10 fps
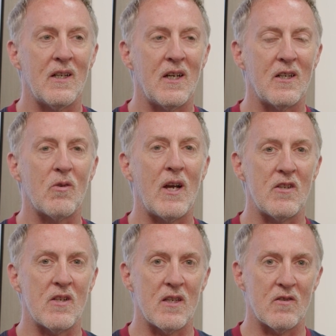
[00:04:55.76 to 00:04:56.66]
a great
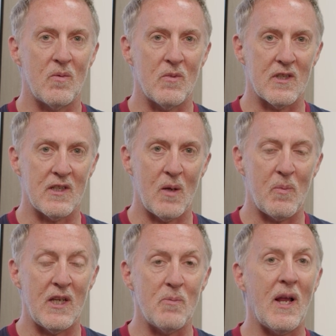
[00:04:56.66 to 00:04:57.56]
chance for him to slip
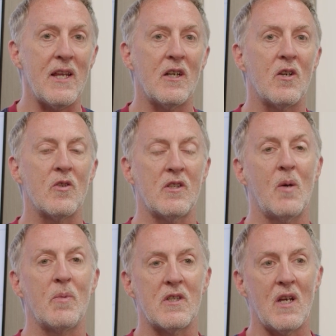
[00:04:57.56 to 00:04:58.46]
in. He's played the course a
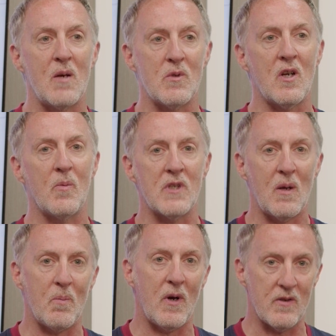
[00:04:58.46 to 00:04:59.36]
couple of times, top
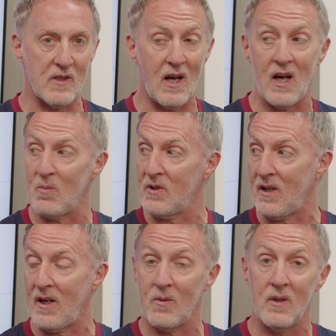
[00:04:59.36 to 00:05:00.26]
10 both times.
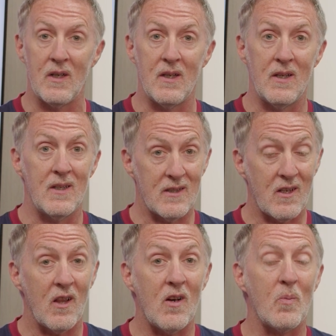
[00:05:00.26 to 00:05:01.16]
So there's
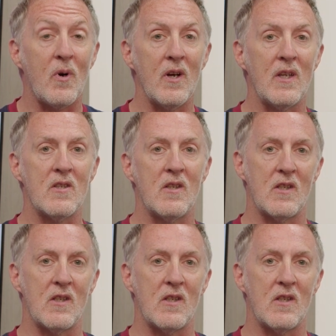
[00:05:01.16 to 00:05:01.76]
a lot pointing to de